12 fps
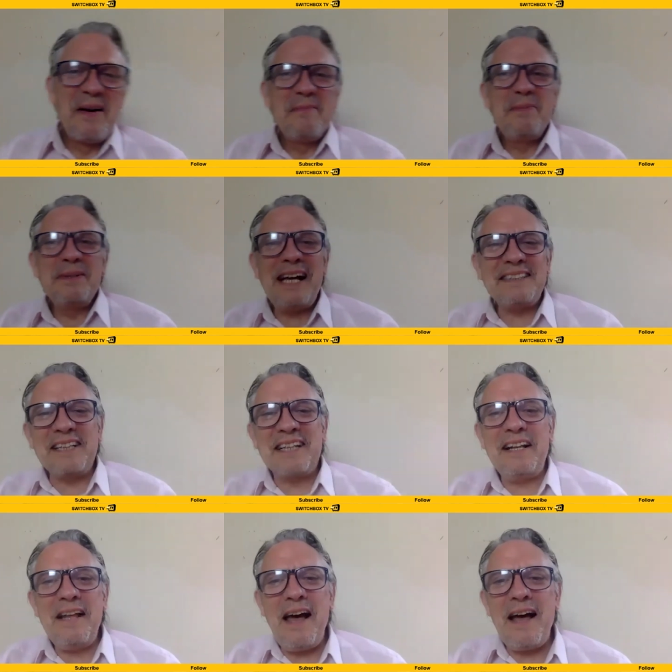But that's a
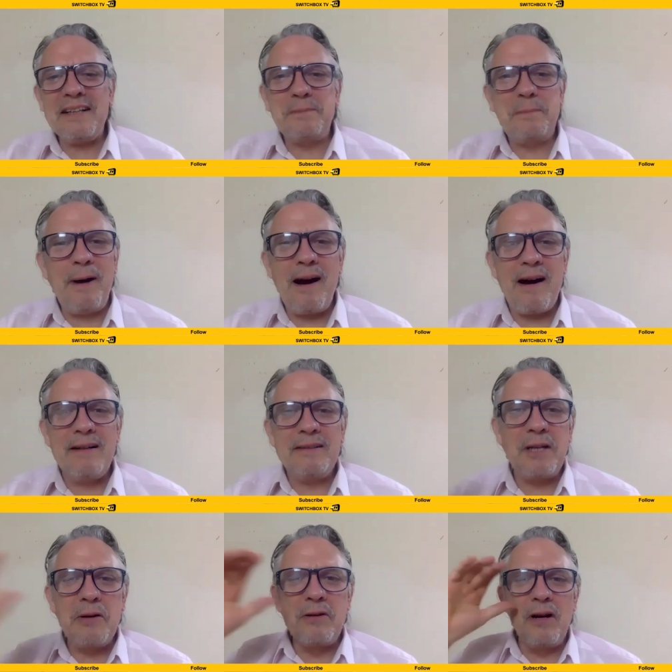class bar. It's
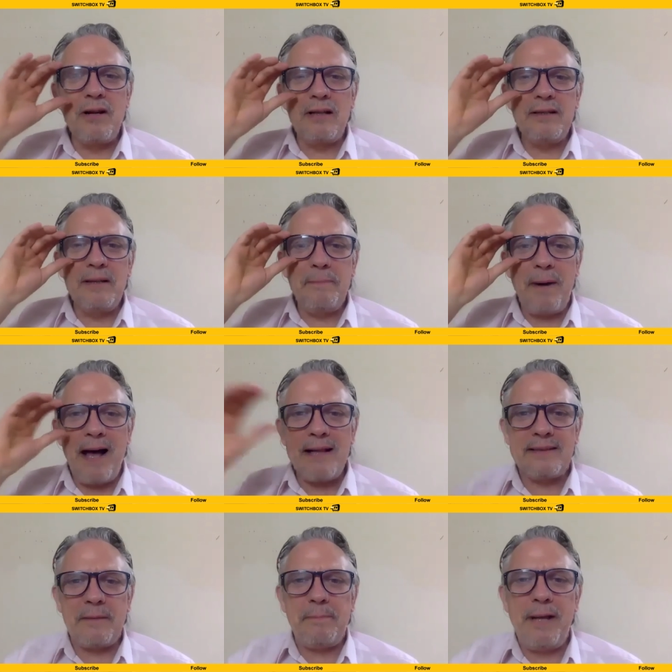so good. And the
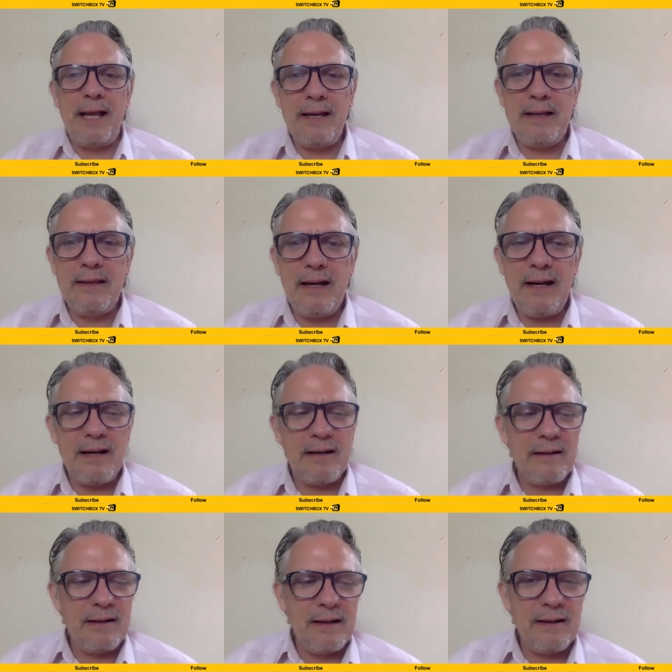bands that play in
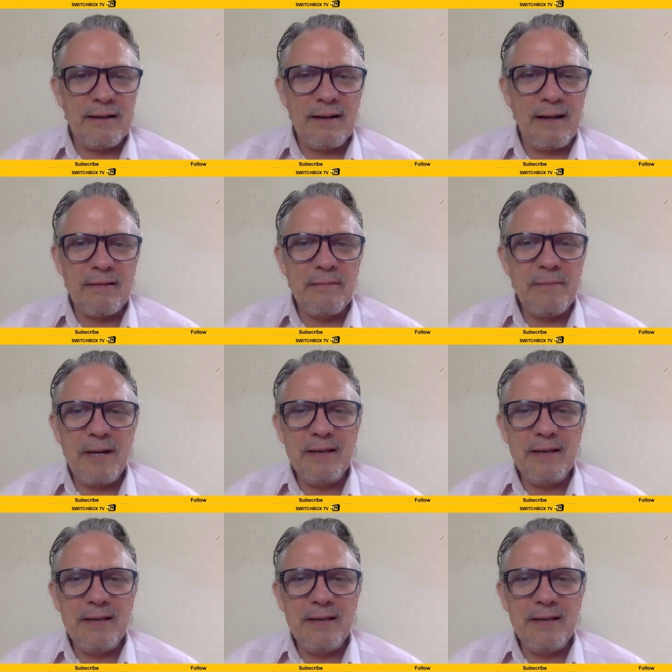there are amazing.